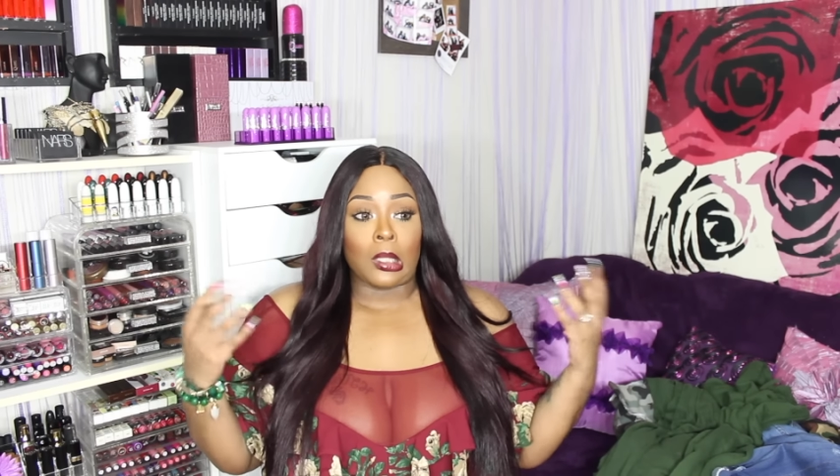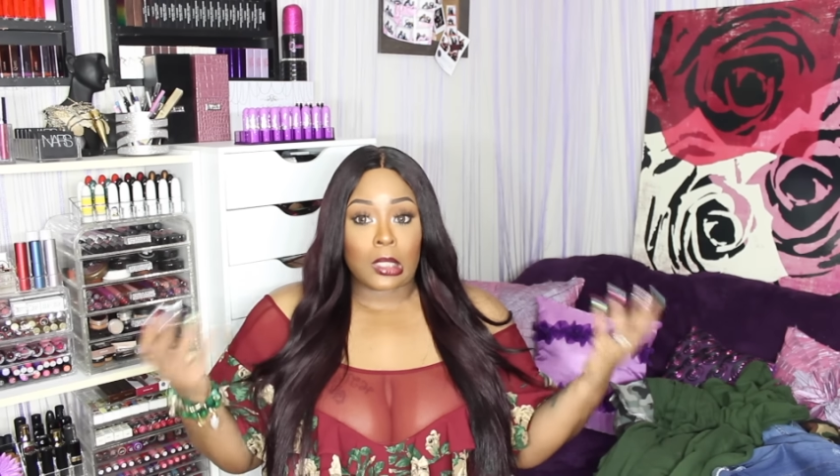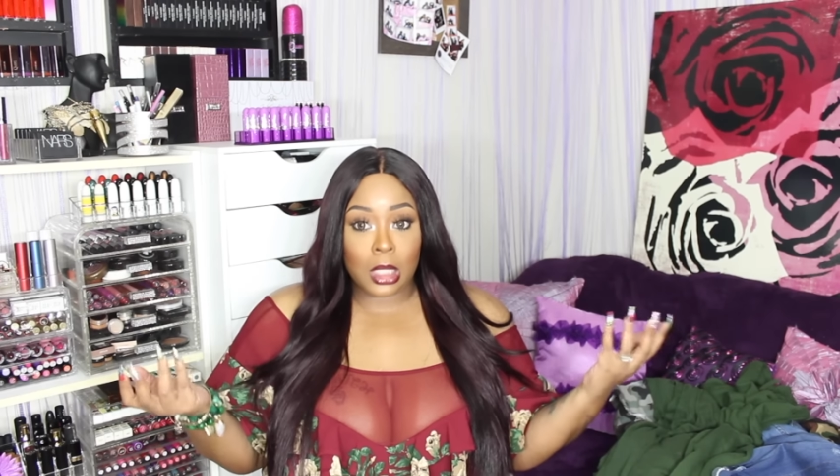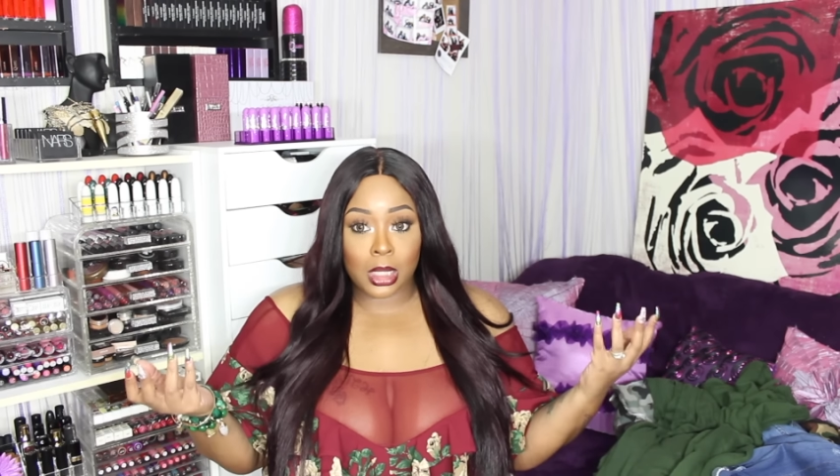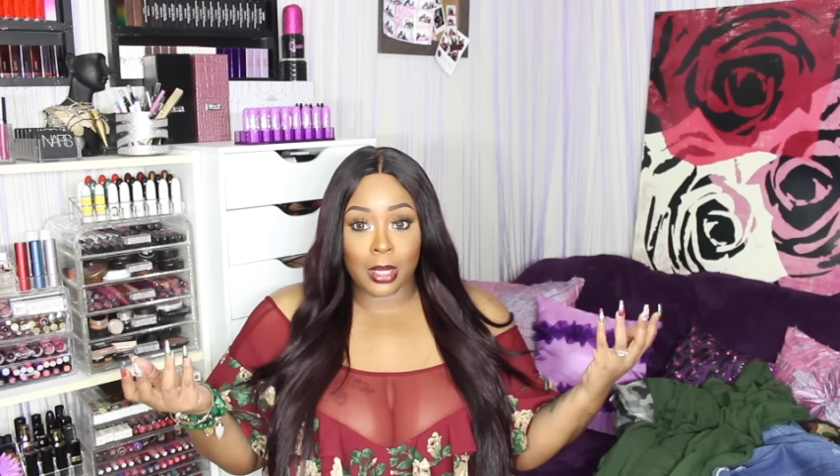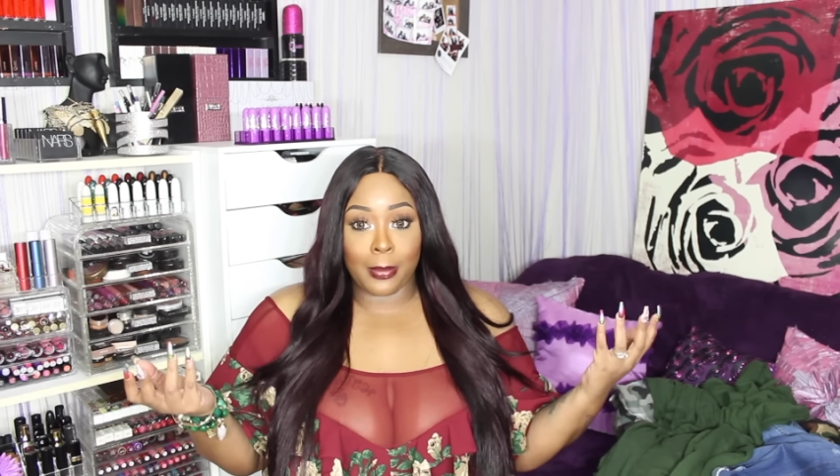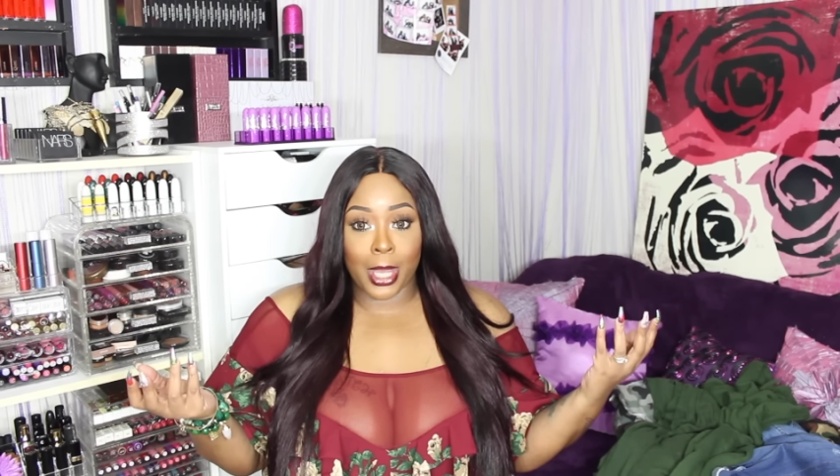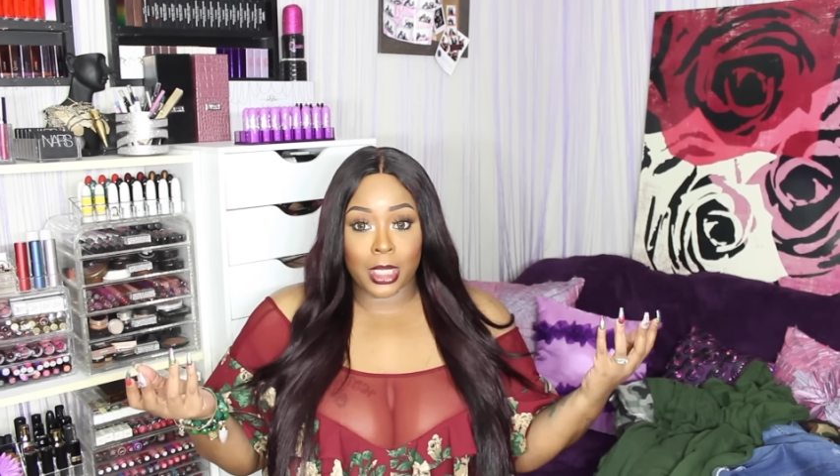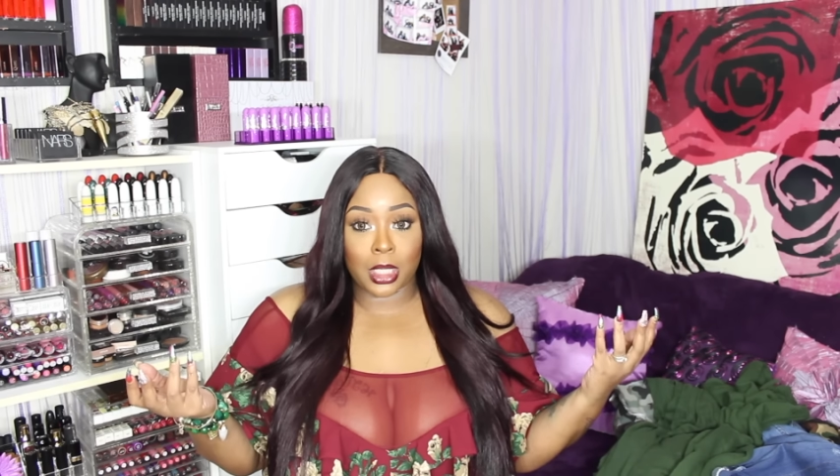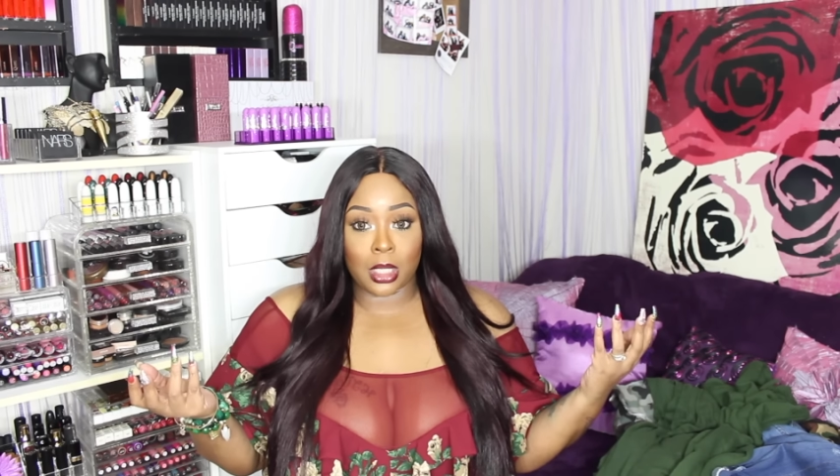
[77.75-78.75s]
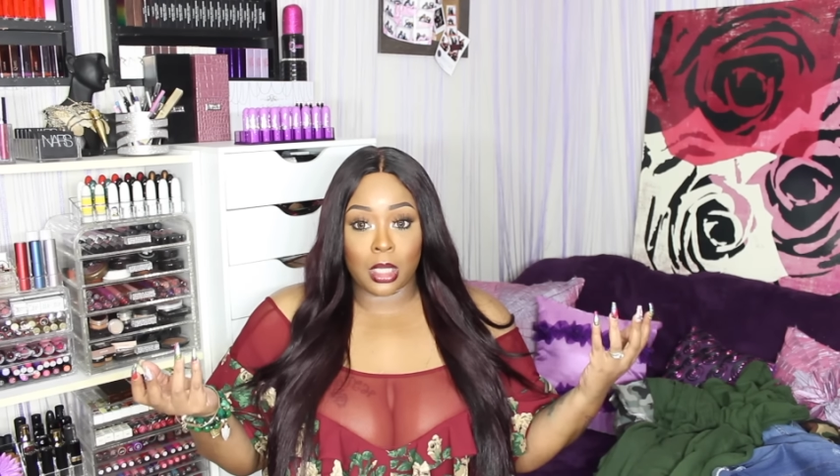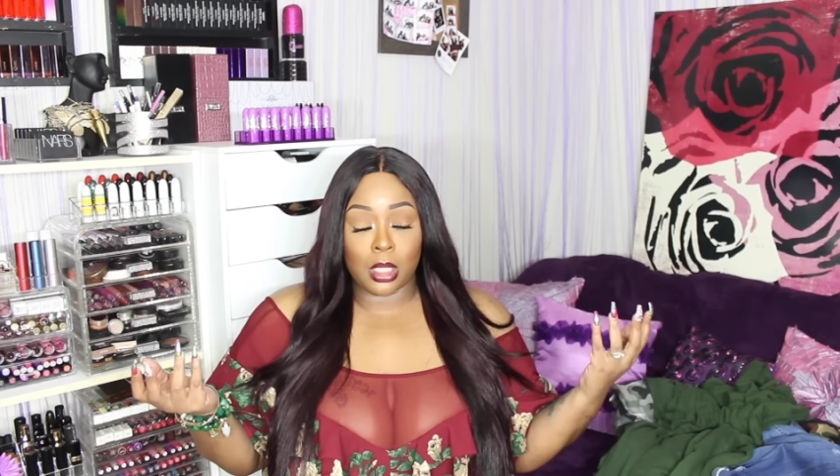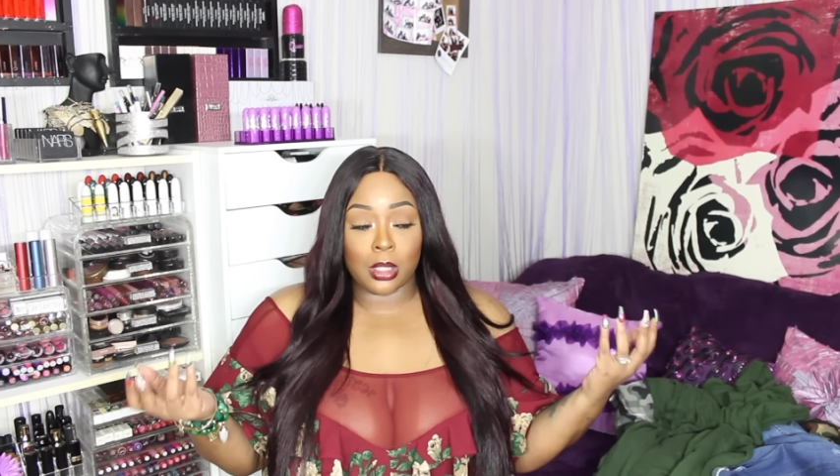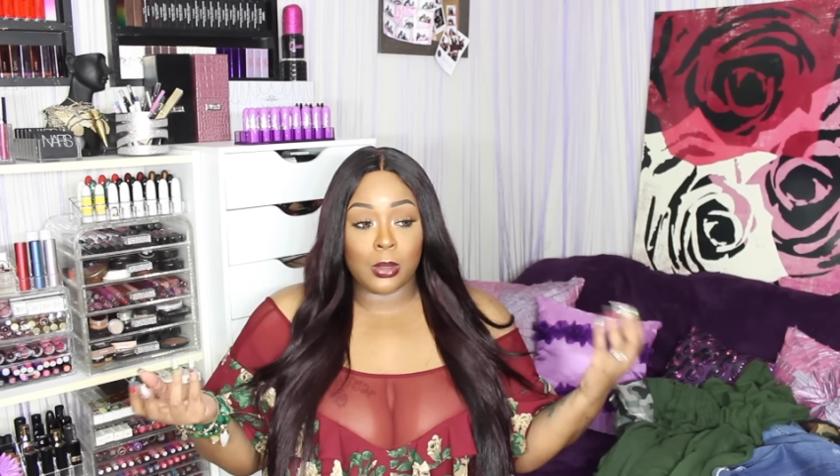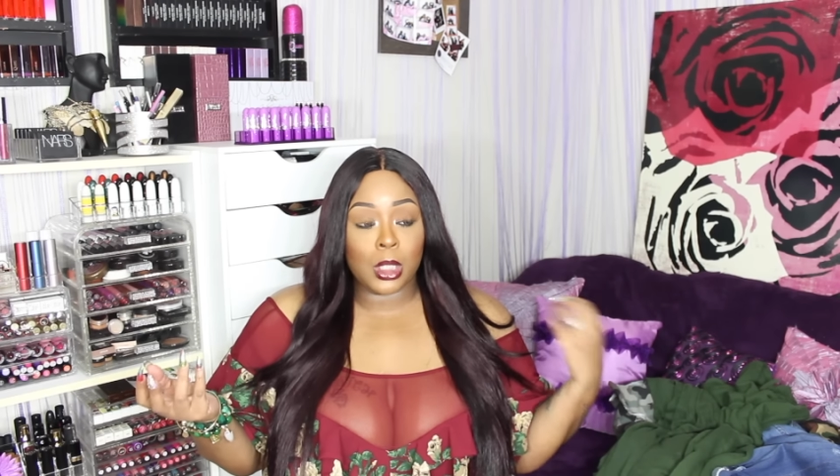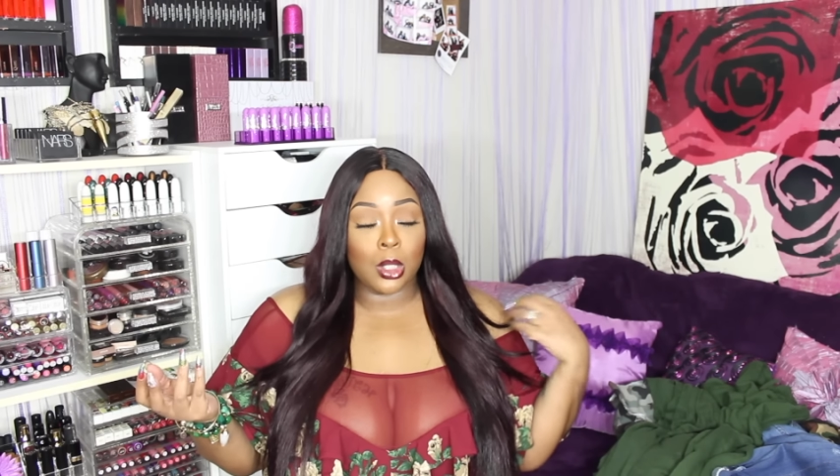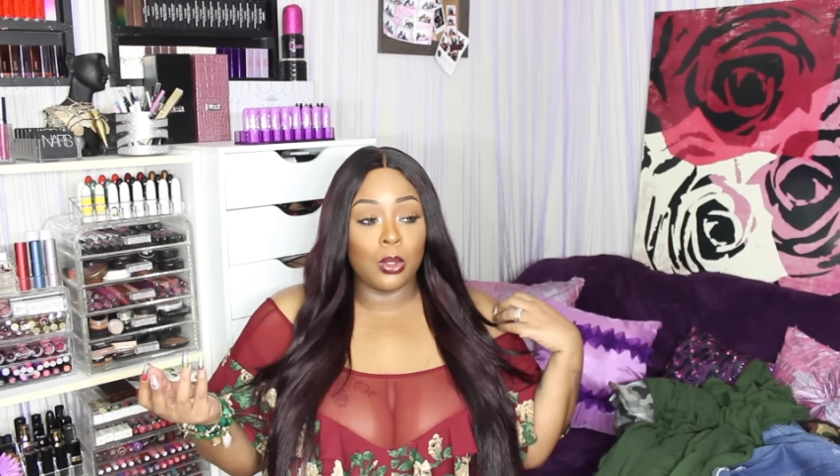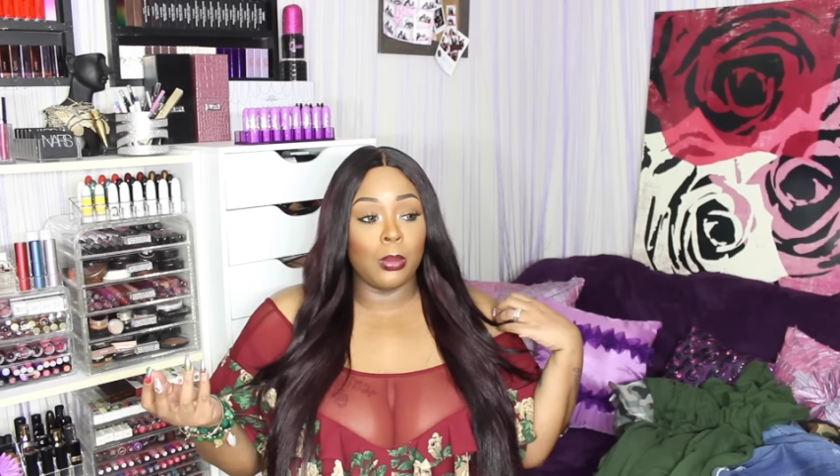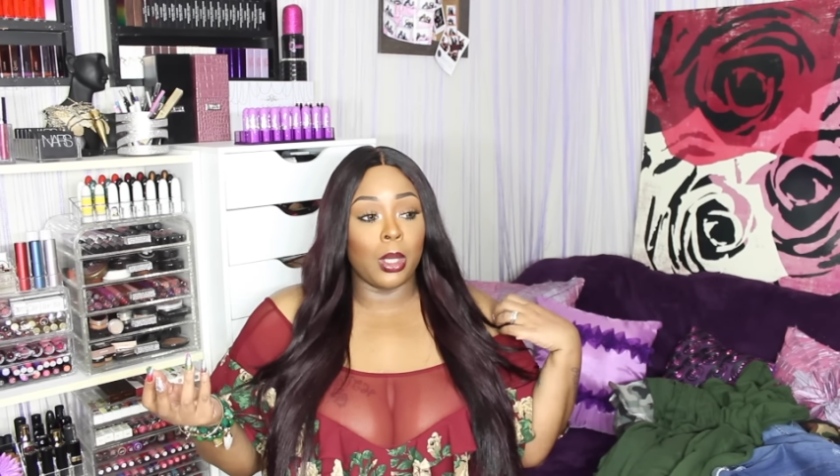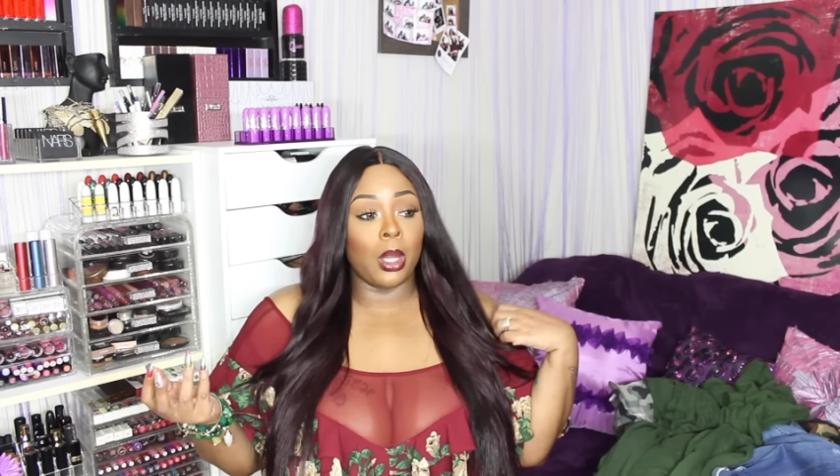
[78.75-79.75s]
just imagine a
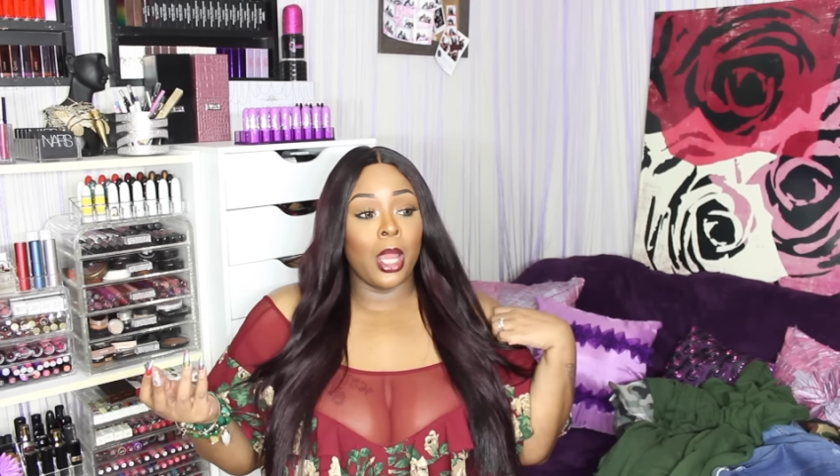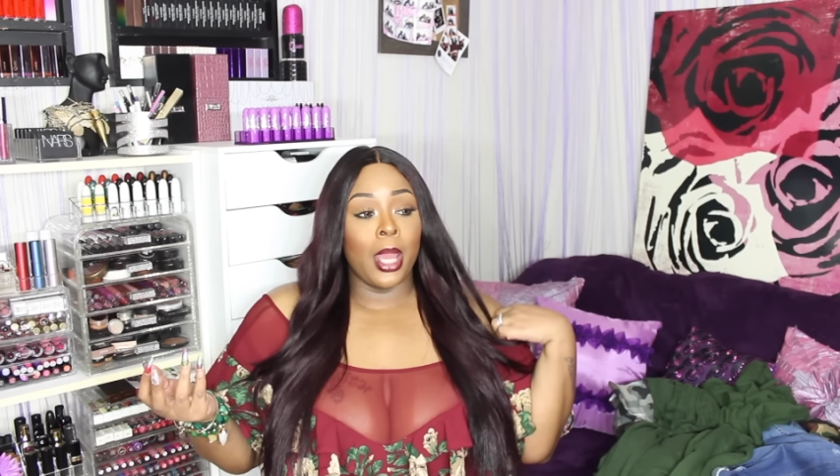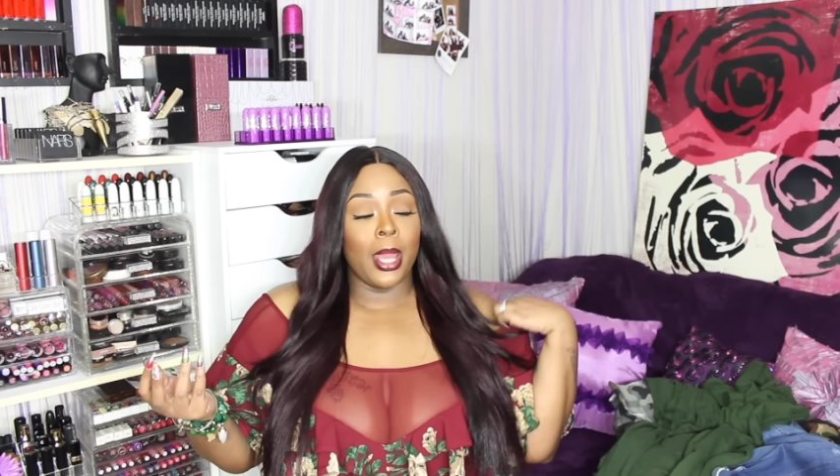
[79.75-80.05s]
consumer.